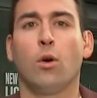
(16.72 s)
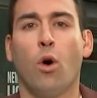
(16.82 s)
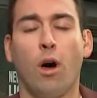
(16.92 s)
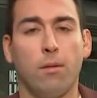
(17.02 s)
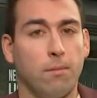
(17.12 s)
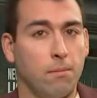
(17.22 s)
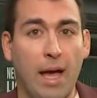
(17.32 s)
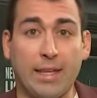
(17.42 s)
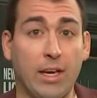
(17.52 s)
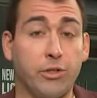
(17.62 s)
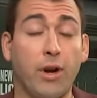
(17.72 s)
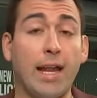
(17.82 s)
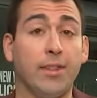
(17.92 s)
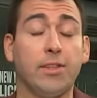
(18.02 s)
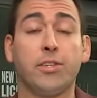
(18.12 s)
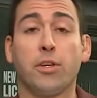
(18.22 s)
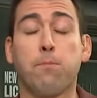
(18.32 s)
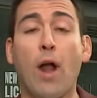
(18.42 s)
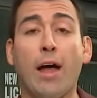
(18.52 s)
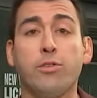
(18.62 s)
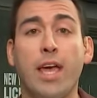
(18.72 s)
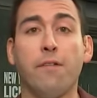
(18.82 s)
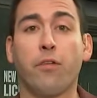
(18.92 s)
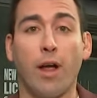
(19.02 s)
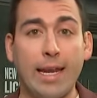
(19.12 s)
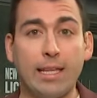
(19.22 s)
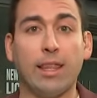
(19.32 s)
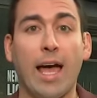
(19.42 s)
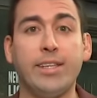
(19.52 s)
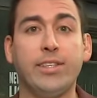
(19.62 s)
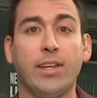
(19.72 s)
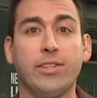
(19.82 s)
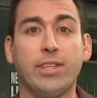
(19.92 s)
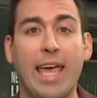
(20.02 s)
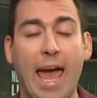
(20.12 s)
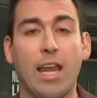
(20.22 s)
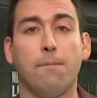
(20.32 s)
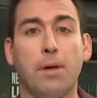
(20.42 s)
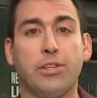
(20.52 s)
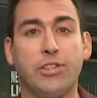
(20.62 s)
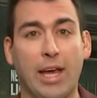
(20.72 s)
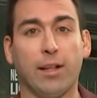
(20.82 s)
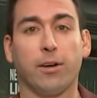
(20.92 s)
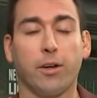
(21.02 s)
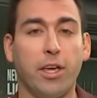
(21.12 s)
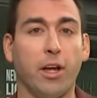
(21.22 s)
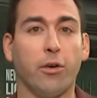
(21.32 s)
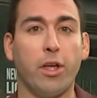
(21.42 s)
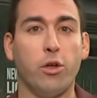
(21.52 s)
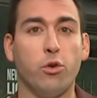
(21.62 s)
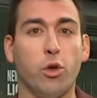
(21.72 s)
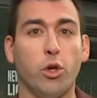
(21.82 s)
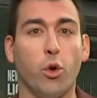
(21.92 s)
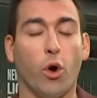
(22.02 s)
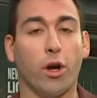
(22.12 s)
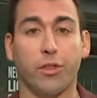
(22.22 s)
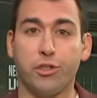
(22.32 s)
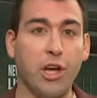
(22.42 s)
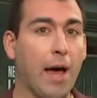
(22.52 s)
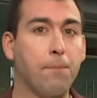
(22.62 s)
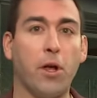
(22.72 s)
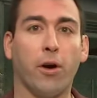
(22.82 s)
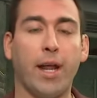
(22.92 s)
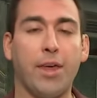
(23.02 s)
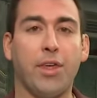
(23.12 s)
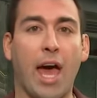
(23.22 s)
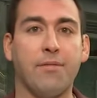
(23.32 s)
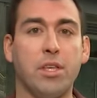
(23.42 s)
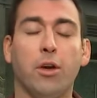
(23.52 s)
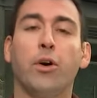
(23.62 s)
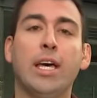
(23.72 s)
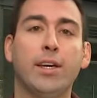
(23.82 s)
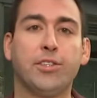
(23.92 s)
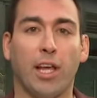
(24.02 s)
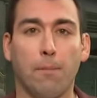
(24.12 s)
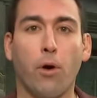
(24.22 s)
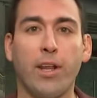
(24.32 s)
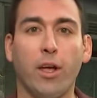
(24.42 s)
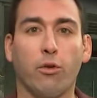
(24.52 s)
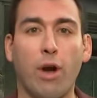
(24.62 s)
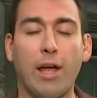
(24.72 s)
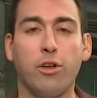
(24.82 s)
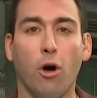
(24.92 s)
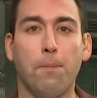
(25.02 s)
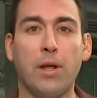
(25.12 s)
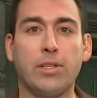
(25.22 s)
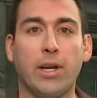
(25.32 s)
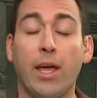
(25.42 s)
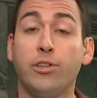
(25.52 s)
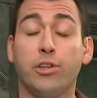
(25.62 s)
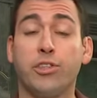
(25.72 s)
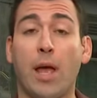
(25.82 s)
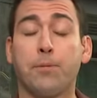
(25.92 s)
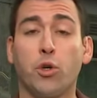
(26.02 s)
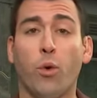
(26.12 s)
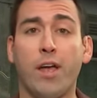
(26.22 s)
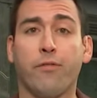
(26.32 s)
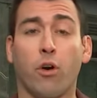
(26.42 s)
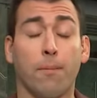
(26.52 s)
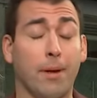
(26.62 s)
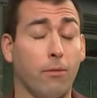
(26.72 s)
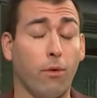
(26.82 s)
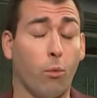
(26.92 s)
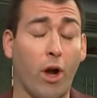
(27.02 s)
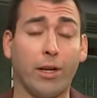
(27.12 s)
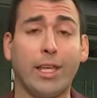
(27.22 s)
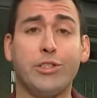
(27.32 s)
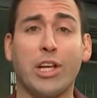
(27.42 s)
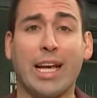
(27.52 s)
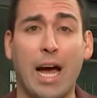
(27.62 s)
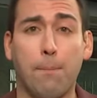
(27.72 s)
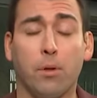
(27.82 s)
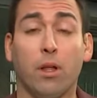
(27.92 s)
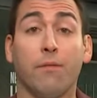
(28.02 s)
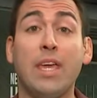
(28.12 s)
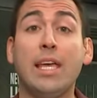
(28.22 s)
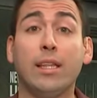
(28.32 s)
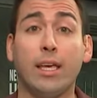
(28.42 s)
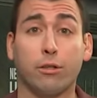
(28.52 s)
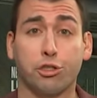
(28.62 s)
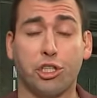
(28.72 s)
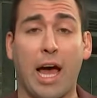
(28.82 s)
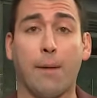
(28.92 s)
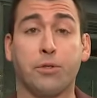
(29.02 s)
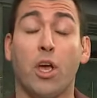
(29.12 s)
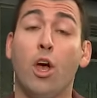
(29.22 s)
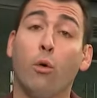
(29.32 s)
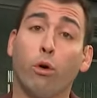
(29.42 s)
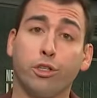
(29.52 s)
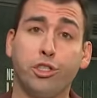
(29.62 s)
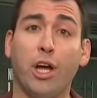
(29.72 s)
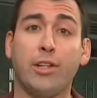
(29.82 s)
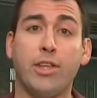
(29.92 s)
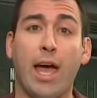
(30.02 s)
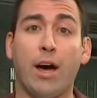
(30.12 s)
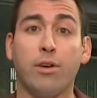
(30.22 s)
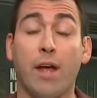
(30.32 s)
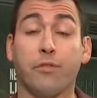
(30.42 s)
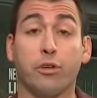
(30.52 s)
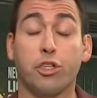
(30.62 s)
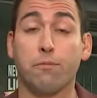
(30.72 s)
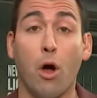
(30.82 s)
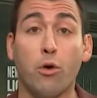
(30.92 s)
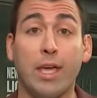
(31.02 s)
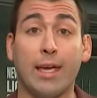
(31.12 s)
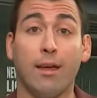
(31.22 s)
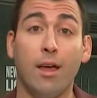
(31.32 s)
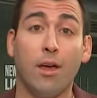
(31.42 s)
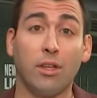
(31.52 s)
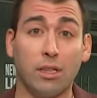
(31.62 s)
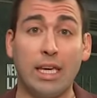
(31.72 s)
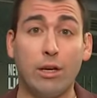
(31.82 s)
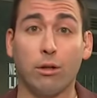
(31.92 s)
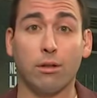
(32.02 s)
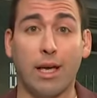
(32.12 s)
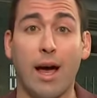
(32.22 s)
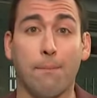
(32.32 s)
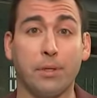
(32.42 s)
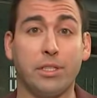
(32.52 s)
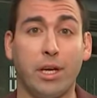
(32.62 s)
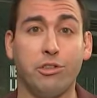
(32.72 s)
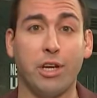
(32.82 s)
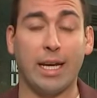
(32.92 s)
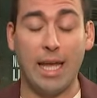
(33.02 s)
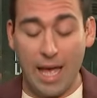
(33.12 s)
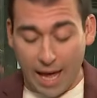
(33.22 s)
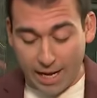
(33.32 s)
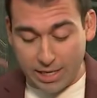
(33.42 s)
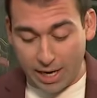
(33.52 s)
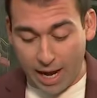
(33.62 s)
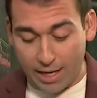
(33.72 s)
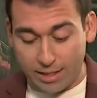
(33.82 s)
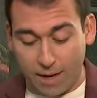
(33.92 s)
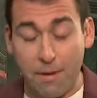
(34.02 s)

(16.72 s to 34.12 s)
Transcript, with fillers: Well, Mike, that's right, and this is a proud day for any licensed cannabis seller here in New York. The shop here on 8th Avenue celebrating a grand opening today, just steps away from where at least a couple of illegal shops were shut down after smoking the legal competition. And today, as I